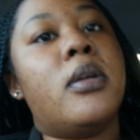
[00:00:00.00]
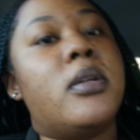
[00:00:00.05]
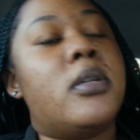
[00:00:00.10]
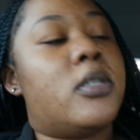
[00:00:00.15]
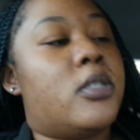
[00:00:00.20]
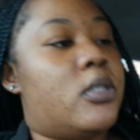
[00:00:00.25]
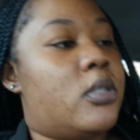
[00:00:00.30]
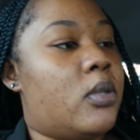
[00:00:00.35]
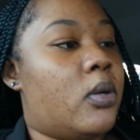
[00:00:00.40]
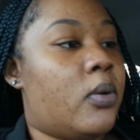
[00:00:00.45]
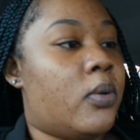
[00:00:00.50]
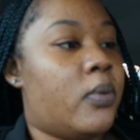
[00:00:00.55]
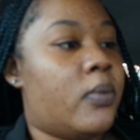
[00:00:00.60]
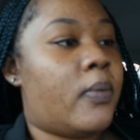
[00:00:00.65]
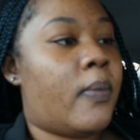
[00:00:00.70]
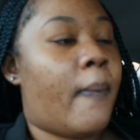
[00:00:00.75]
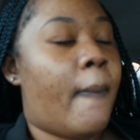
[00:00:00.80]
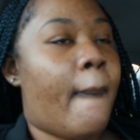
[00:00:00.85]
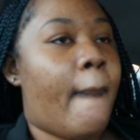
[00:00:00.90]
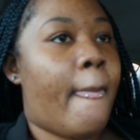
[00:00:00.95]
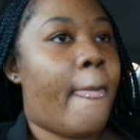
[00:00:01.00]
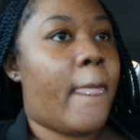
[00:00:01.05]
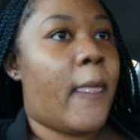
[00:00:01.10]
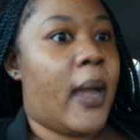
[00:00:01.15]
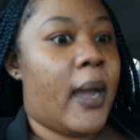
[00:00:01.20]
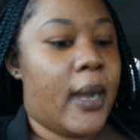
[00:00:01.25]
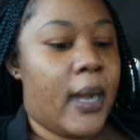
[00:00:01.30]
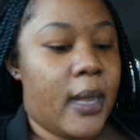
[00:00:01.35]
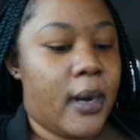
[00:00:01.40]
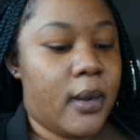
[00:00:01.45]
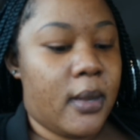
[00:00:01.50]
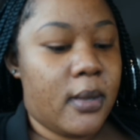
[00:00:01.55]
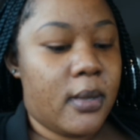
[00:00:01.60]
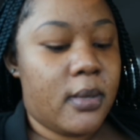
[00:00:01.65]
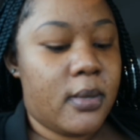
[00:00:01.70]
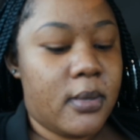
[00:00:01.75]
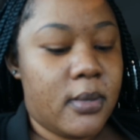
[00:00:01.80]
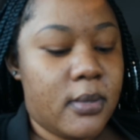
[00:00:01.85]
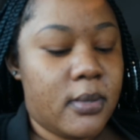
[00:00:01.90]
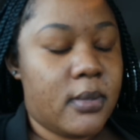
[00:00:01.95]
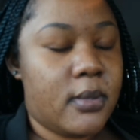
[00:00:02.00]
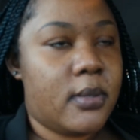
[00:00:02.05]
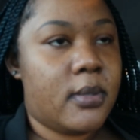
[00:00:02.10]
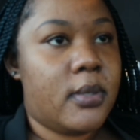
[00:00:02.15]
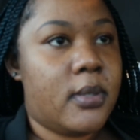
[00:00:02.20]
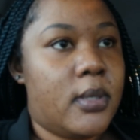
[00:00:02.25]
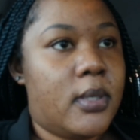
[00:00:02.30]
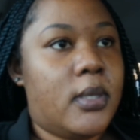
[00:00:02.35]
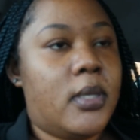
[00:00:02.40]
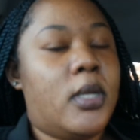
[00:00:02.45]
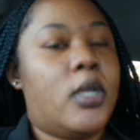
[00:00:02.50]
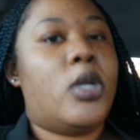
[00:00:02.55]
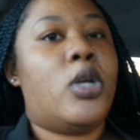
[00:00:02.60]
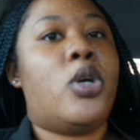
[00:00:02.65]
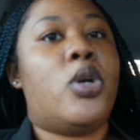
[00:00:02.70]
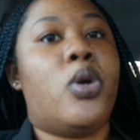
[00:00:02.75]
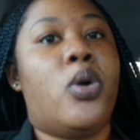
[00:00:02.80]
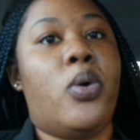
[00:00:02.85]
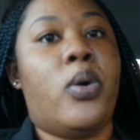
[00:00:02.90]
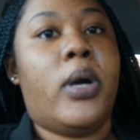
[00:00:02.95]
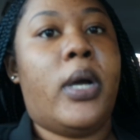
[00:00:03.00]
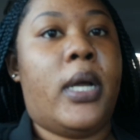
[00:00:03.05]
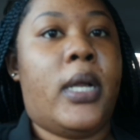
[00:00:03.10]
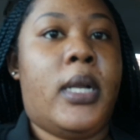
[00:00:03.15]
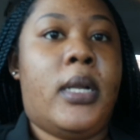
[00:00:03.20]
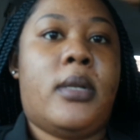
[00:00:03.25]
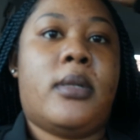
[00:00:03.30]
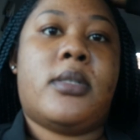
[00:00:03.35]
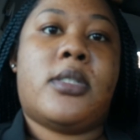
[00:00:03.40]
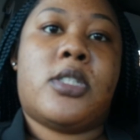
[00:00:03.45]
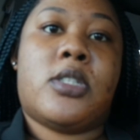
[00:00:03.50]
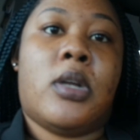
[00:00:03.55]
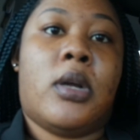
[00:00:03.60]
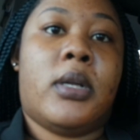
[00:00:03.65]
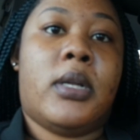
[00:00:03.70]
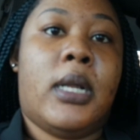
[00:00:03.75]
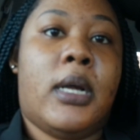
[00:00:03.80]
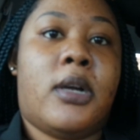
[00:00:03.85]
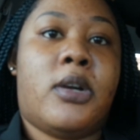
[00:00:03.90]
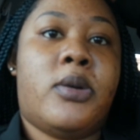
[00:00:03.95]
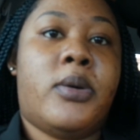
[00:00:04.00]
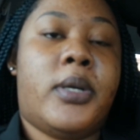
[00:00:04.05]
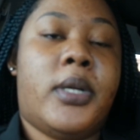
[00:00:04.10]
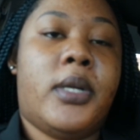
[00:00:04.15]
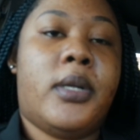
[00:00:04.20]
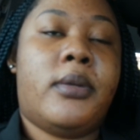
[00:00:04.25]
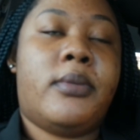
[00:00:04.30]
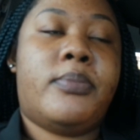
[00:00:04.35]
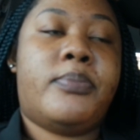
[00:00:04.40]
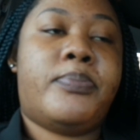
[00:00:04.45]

So I gotta go ahead and start that cooking.